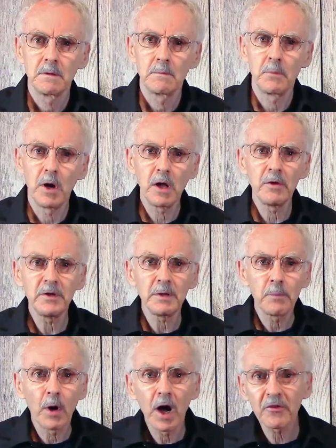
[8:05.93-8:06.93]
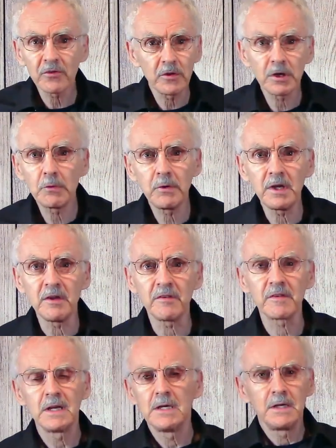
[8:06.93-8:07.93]
Paul the Apostle
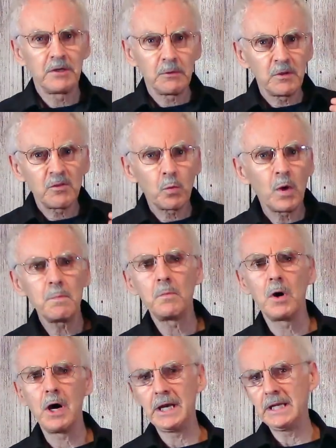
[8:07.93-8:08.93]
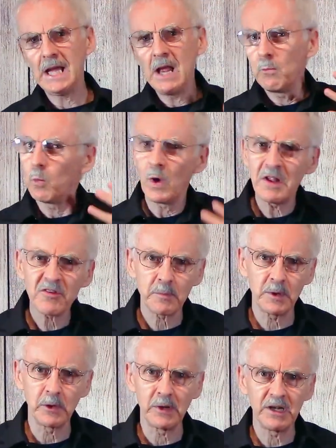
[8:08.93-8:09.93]
agrees. There is one body and one
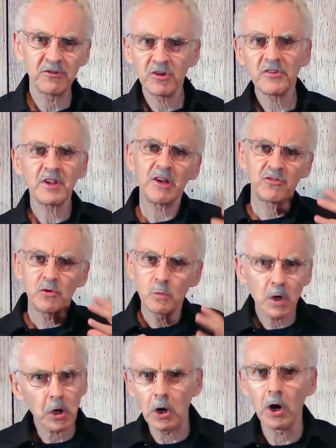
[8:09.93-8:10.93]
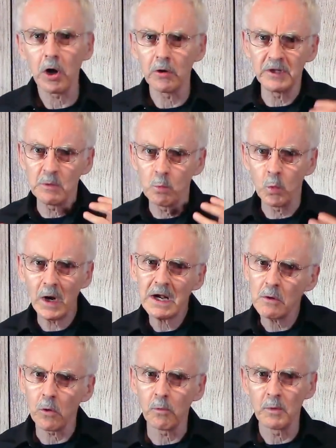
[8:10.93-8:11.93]
Spirit, just as you were called in one
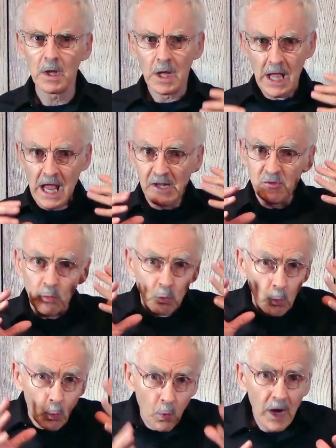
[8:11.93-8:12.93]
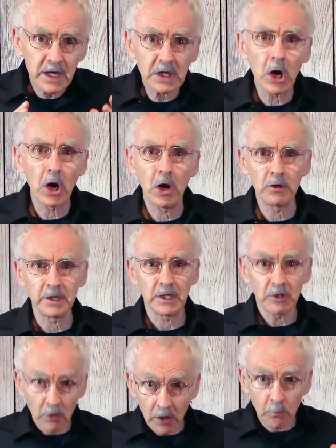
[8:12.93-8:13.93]
hope and one calling,